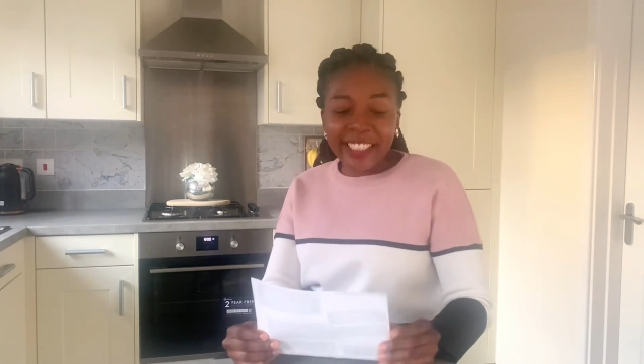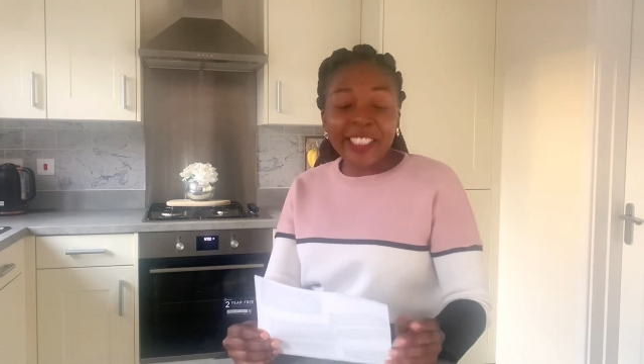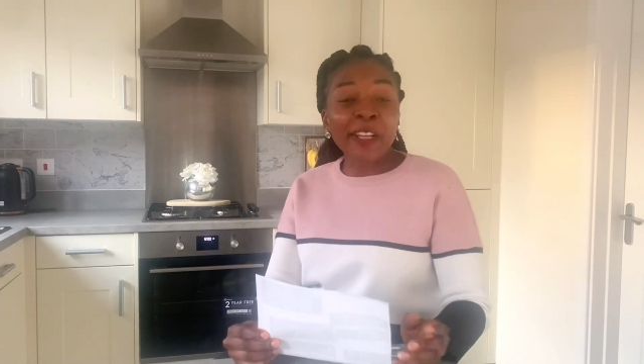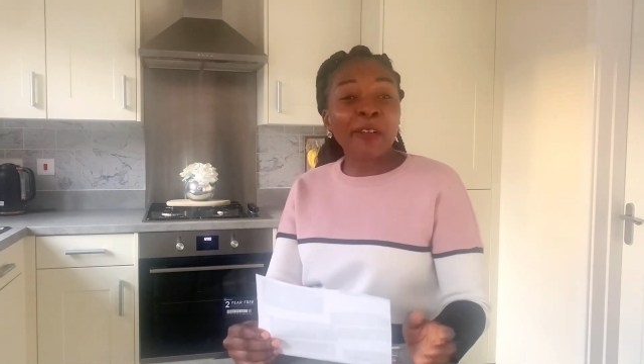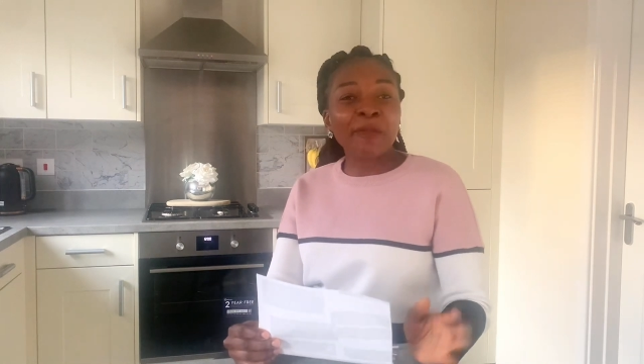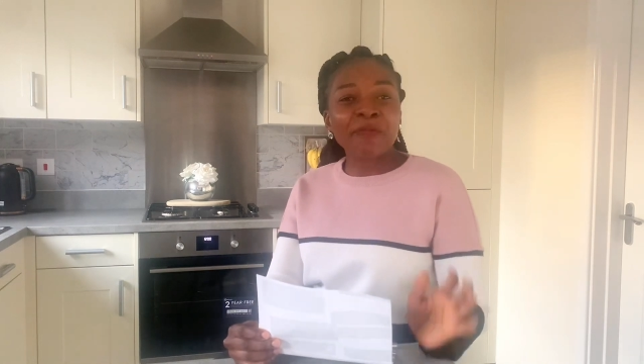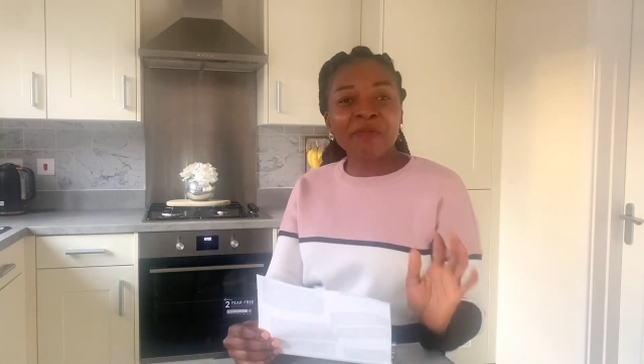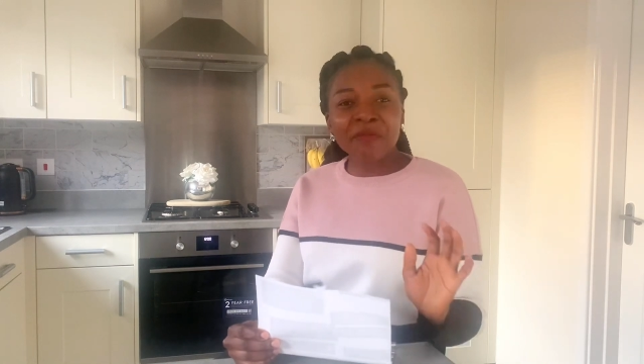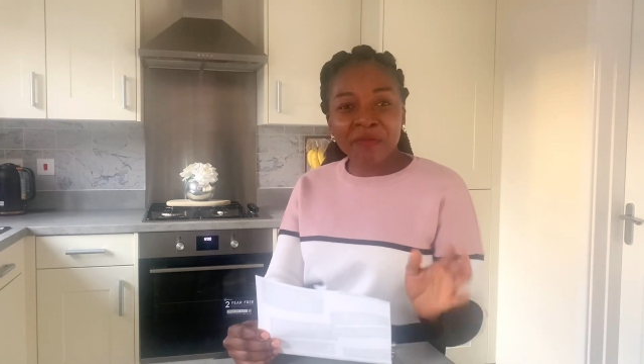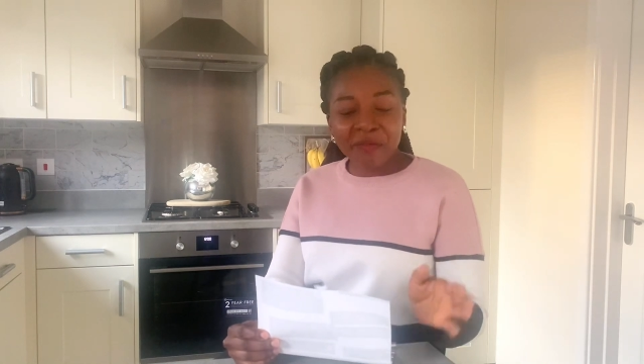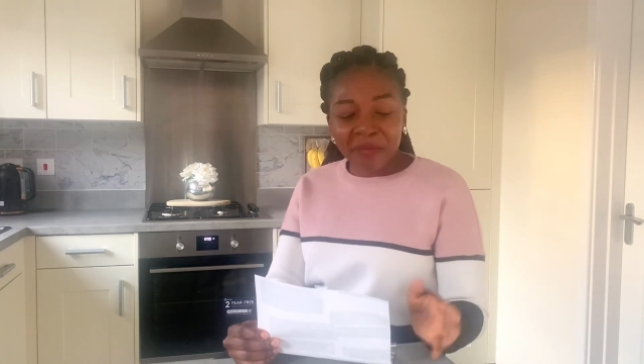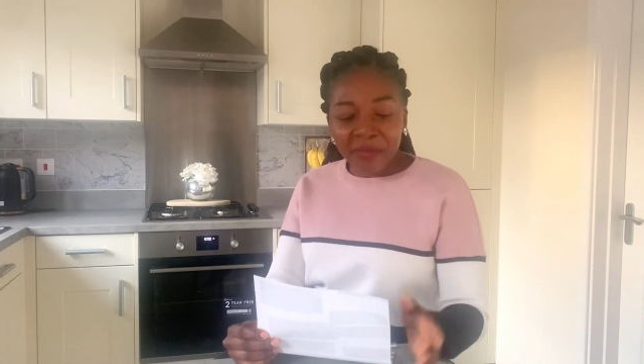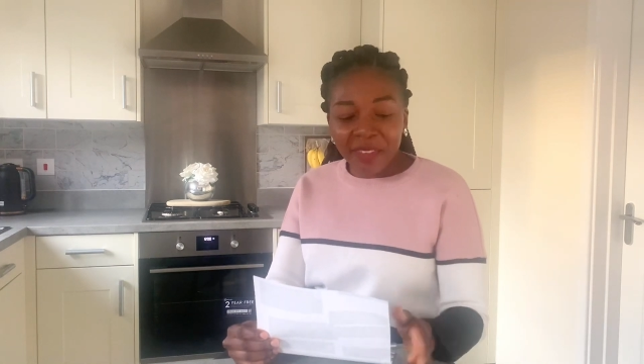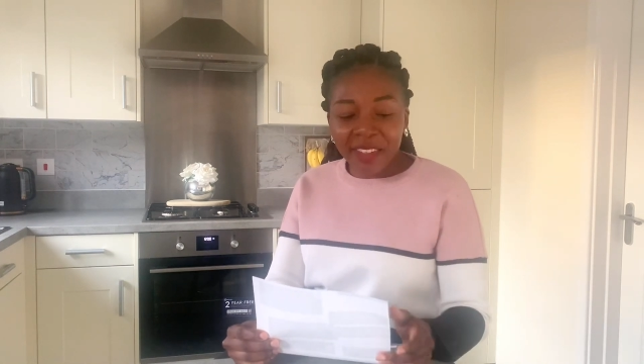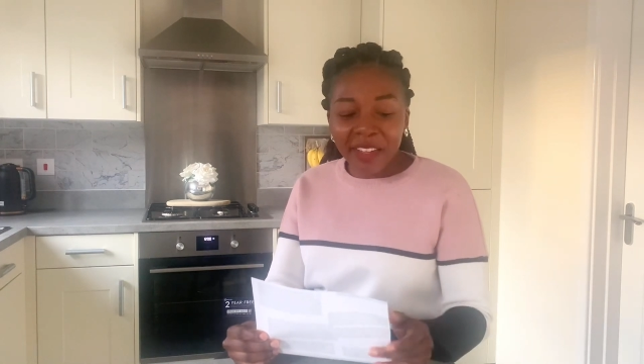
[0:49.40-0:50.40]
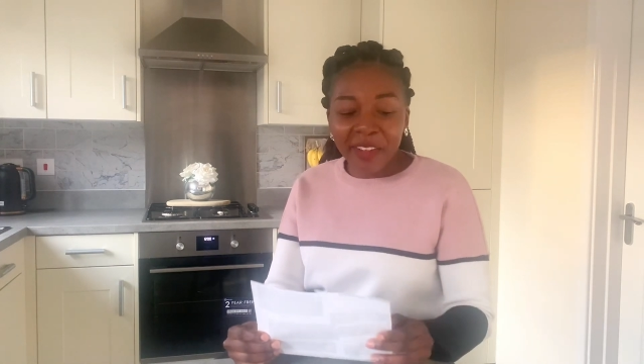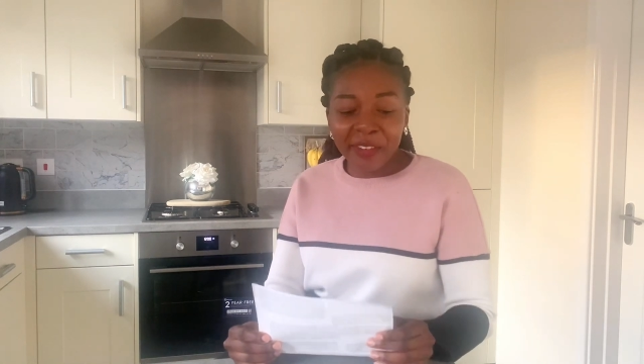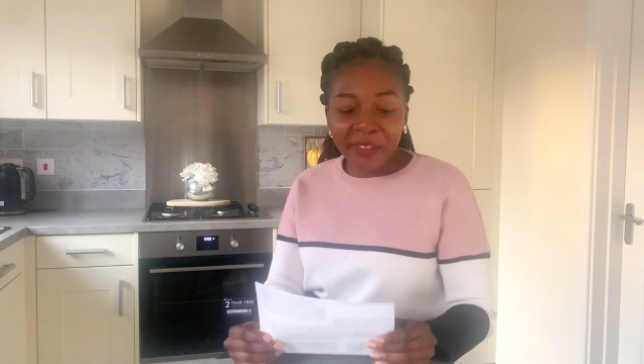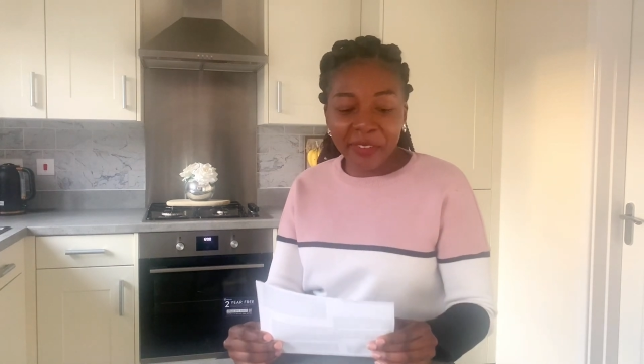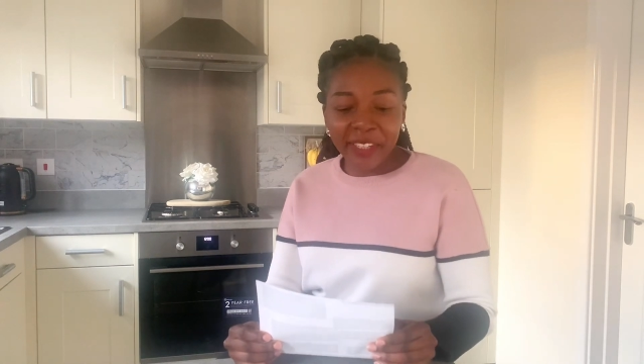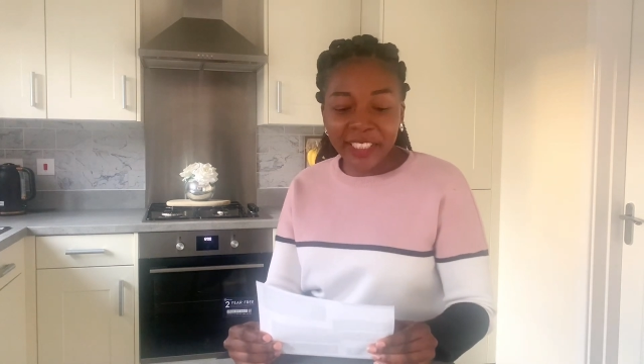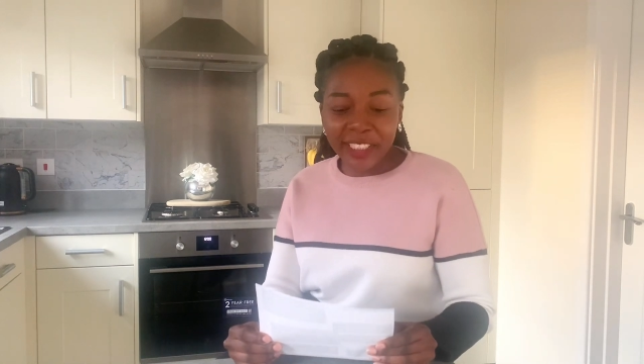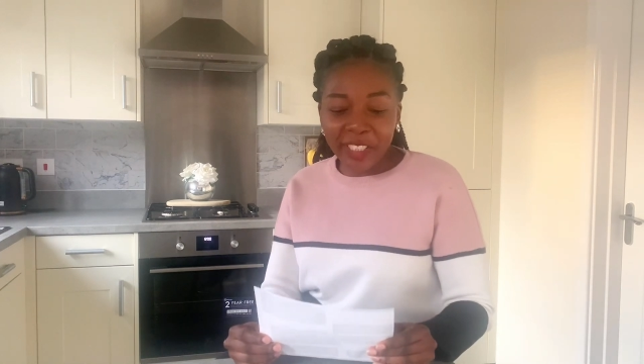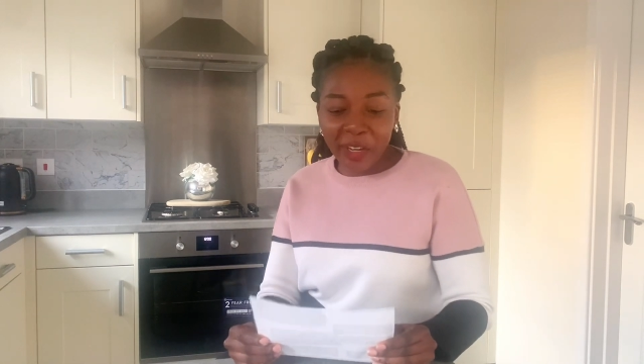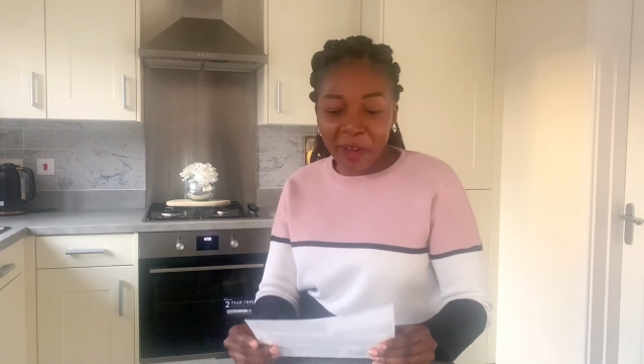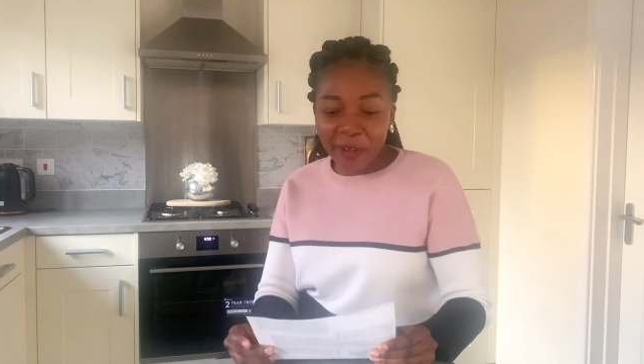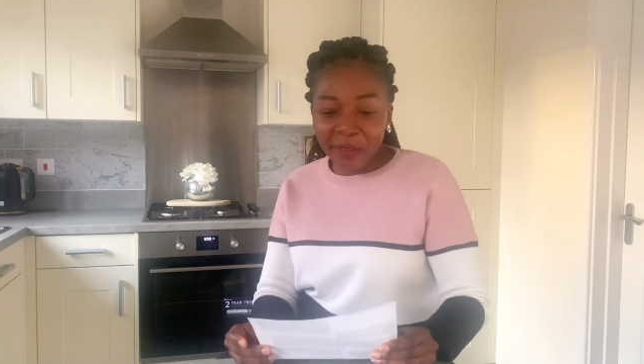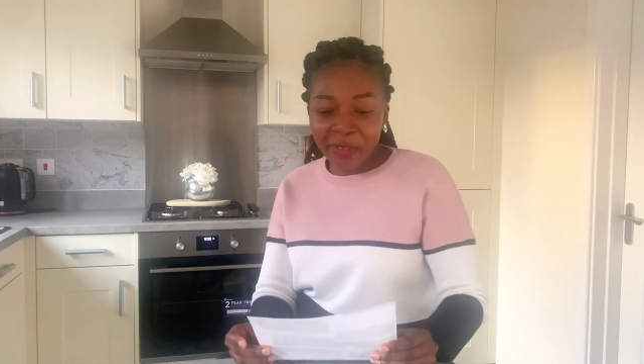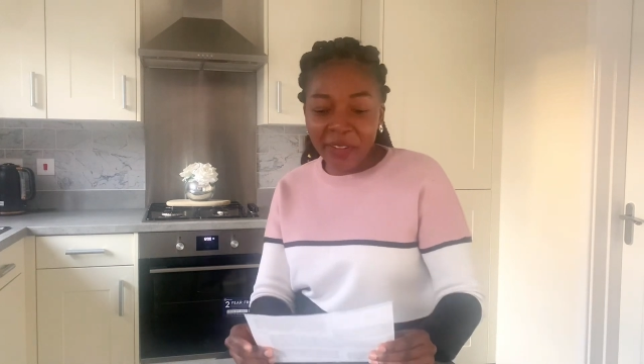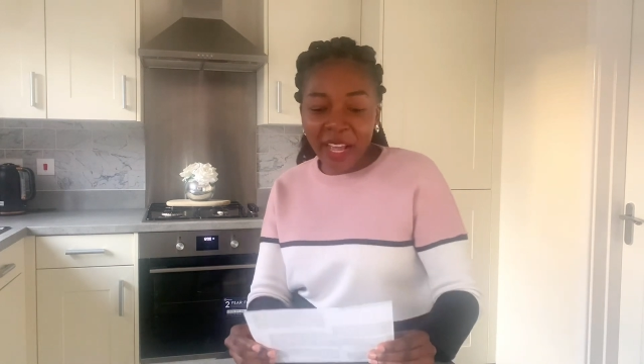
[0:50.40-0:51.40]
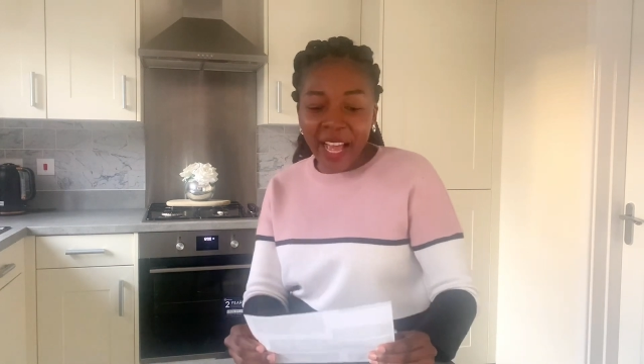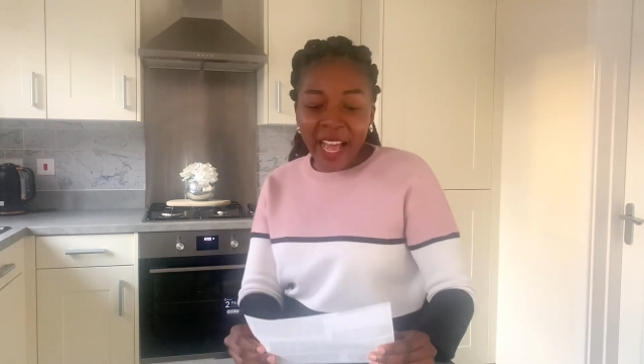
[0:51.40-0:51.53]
so first off,